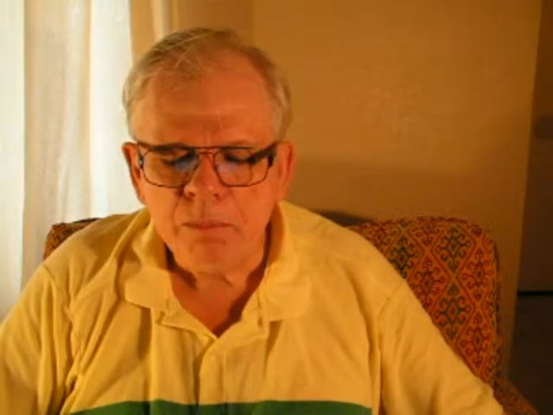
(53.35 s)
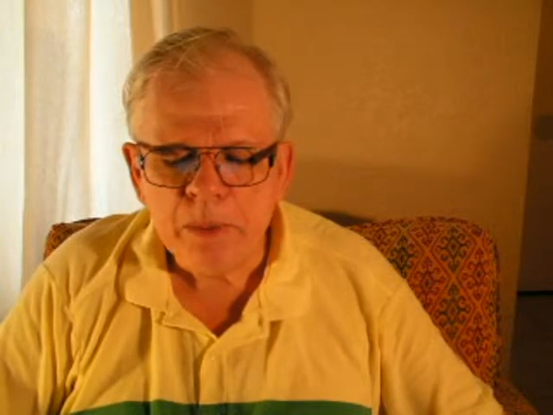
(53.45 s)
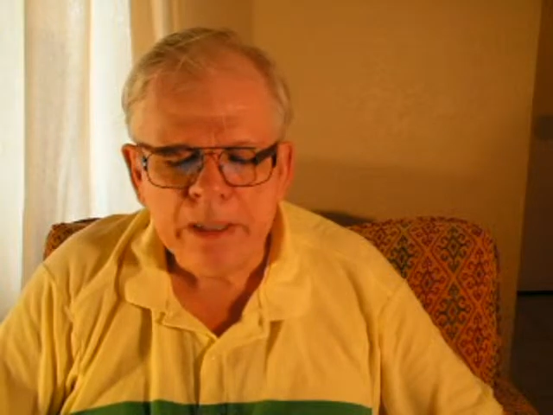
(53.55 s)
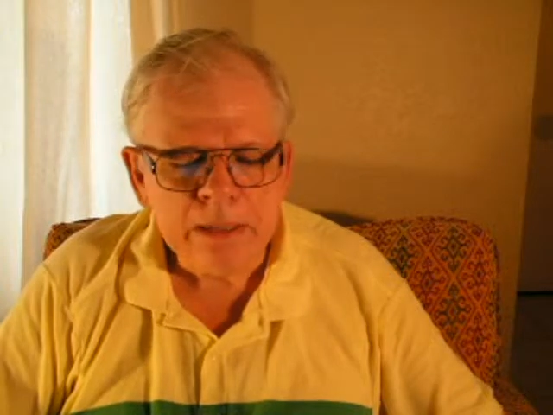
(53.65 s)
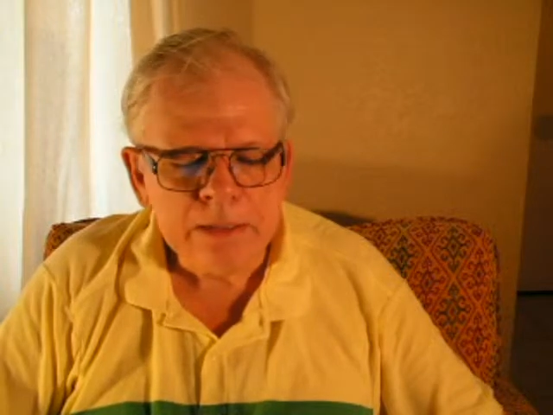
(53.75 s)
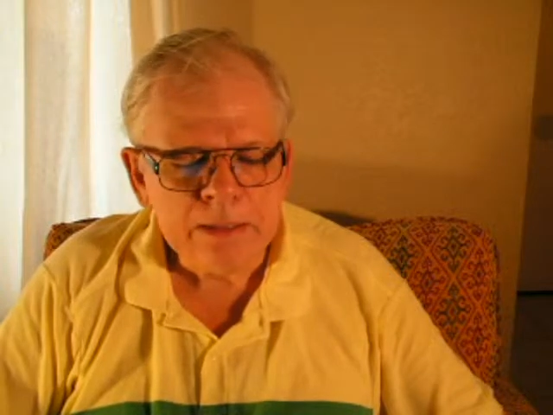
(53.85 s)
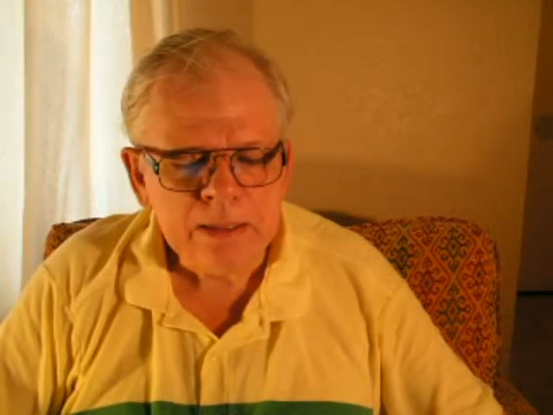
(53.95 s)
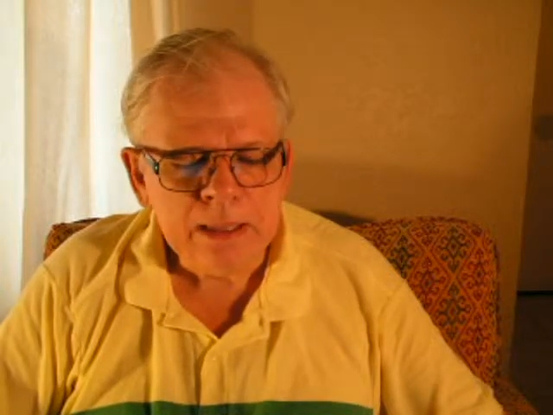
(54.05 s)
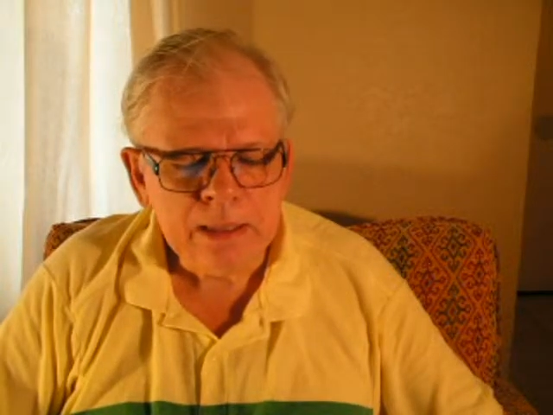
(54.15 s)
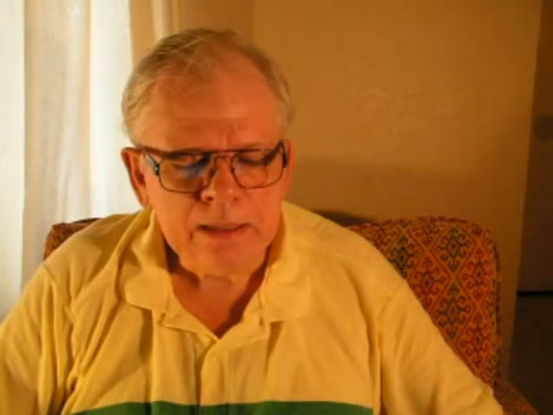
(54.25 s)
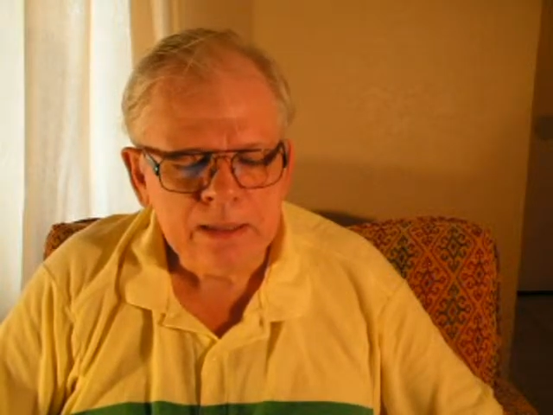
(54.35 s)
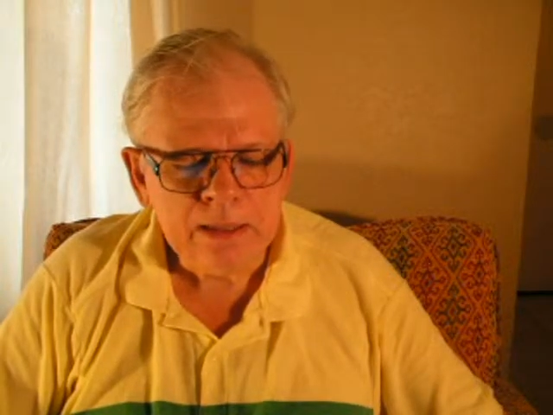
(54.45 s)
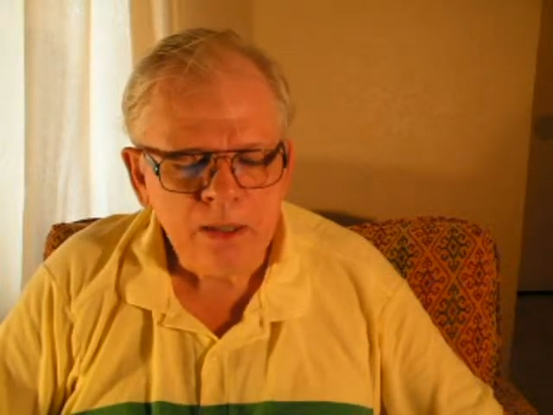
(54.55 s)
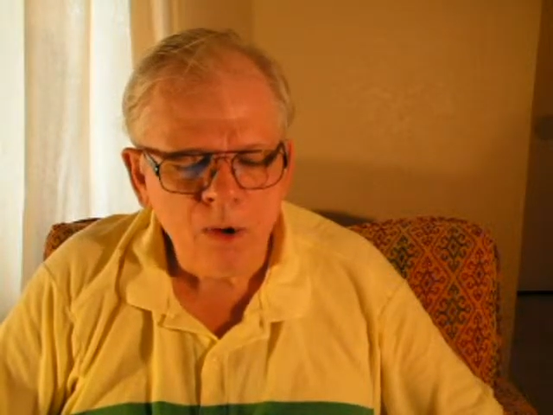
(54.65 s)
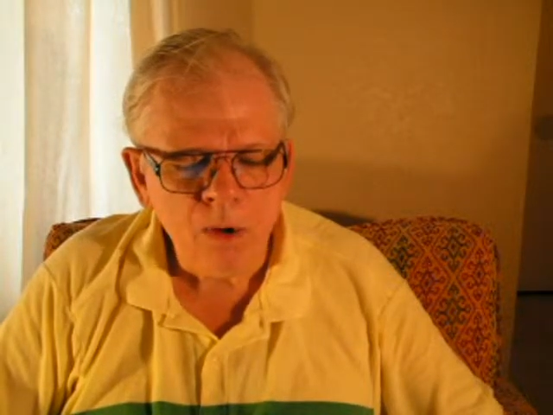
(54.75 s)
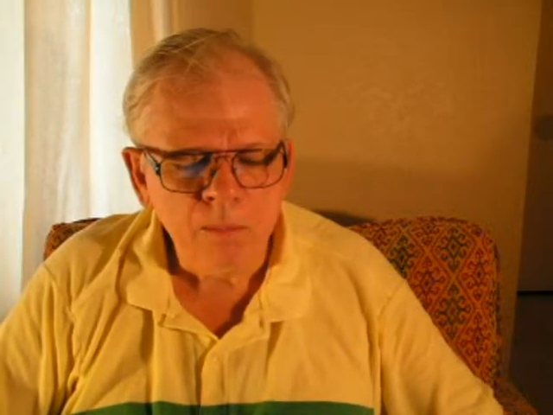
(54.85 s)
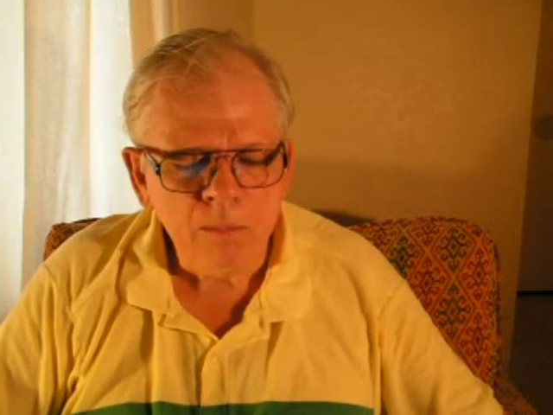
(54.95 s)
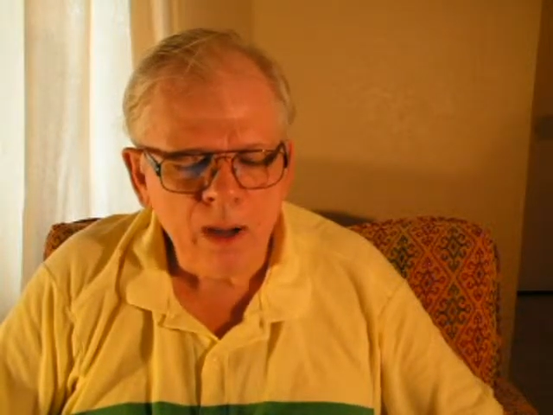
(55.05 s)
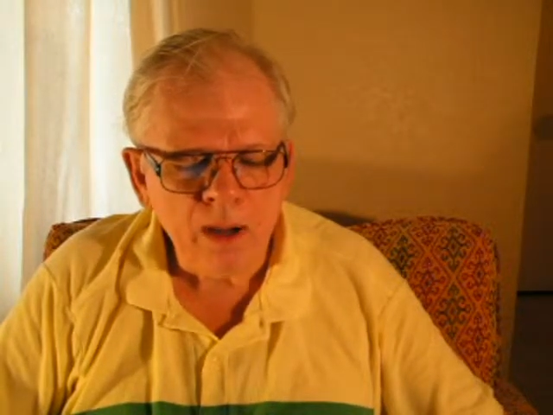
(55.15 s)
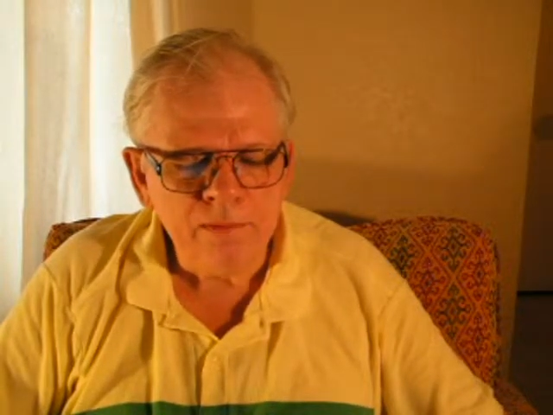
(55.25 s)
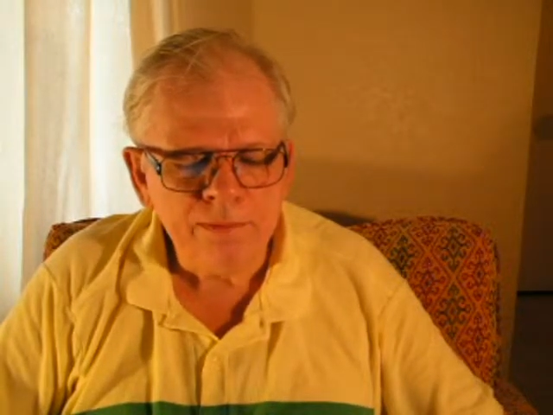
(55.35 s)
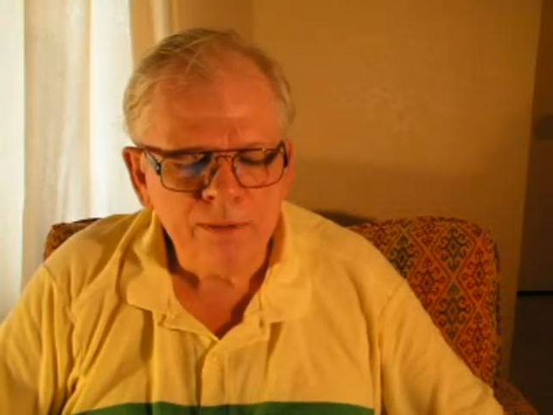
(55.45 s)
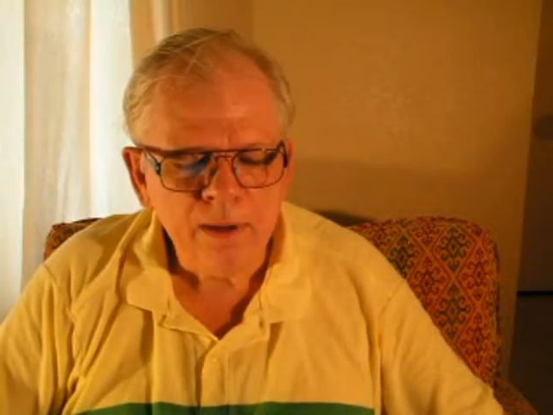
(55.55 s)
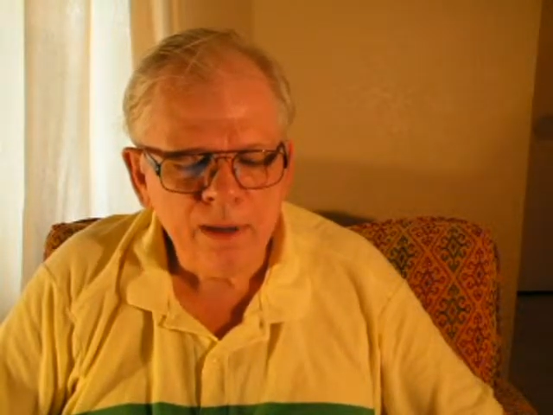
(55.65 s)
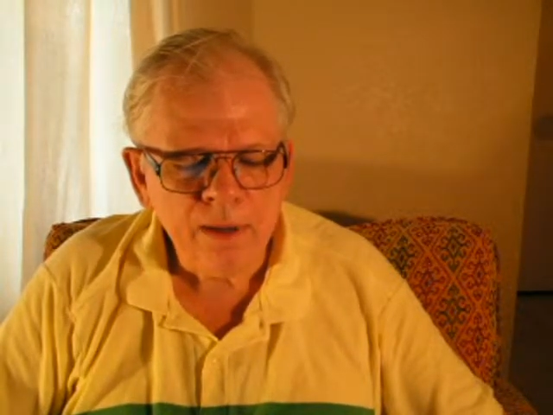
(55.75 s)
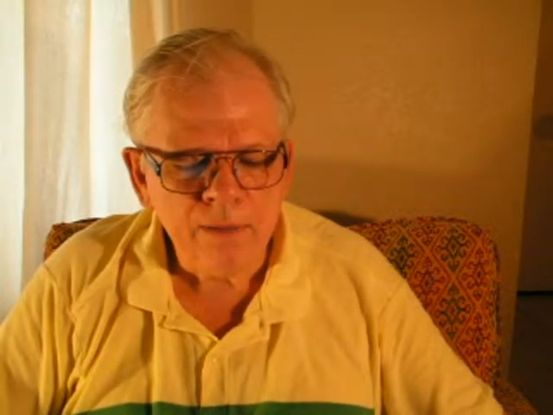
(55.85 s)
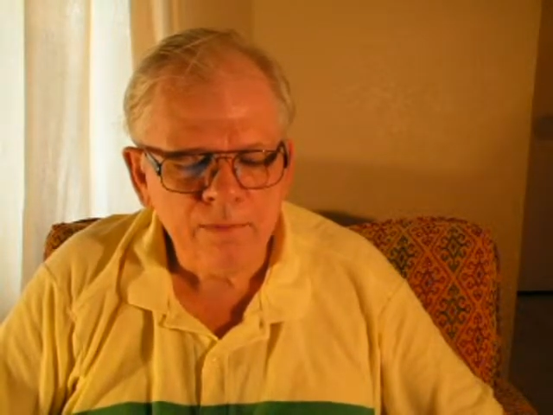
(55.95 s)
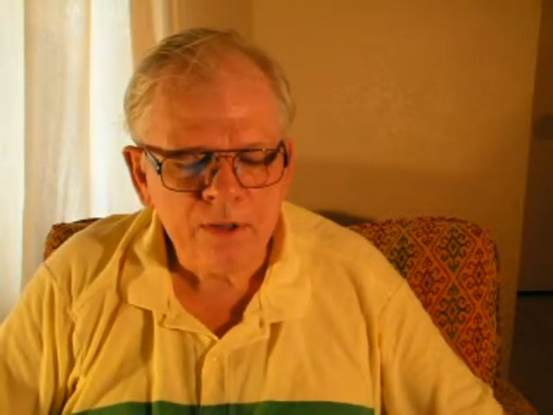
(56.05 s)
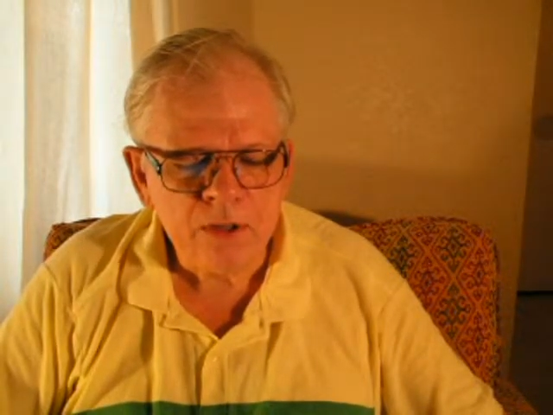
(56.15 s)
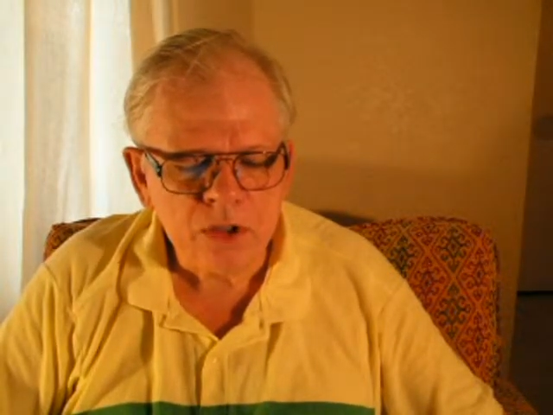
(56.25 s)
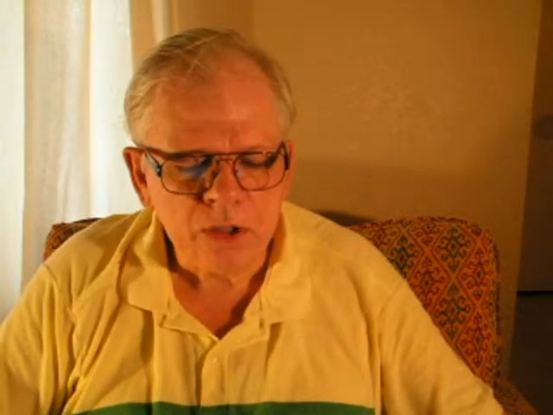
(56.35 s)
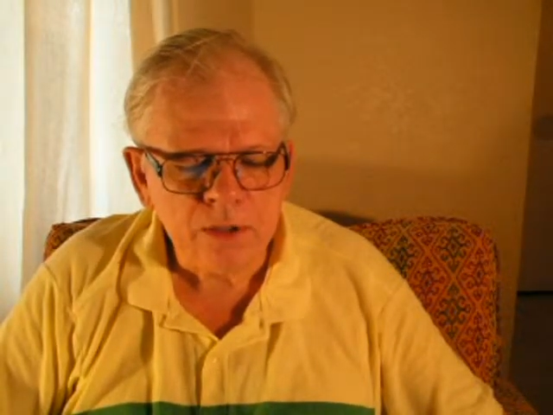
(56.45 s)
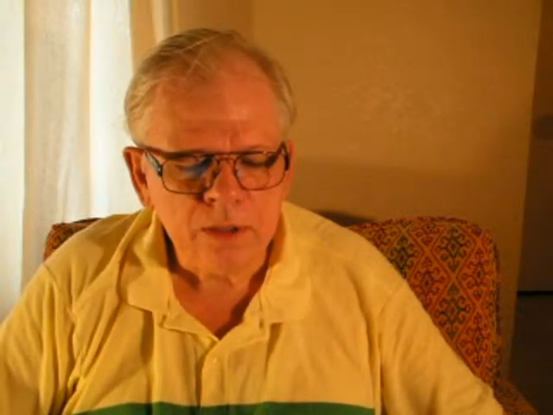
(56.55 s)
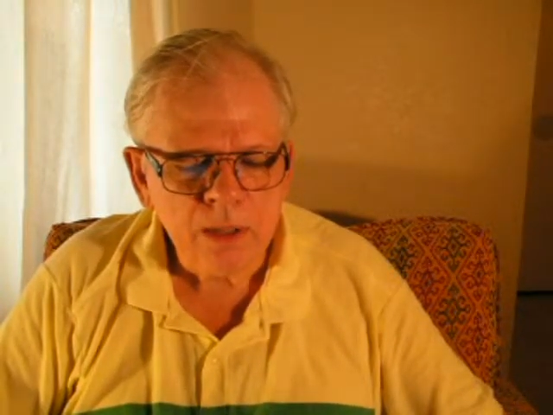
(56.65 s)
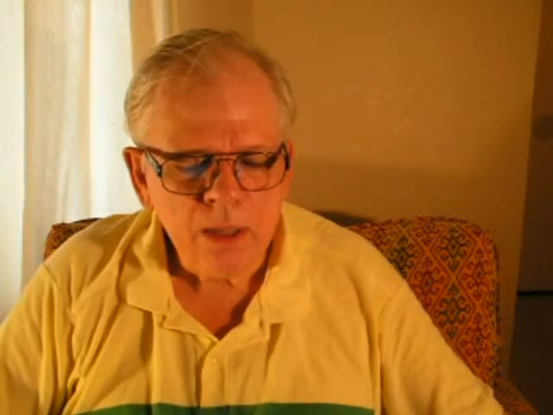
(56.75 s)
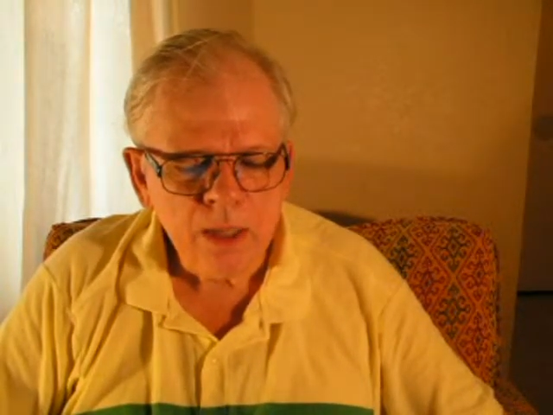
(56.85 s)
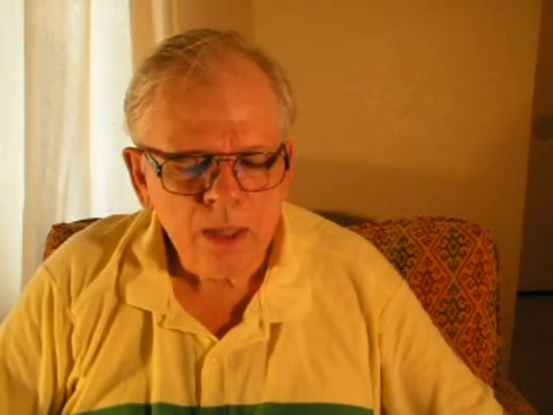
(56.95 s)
to build the home of the future.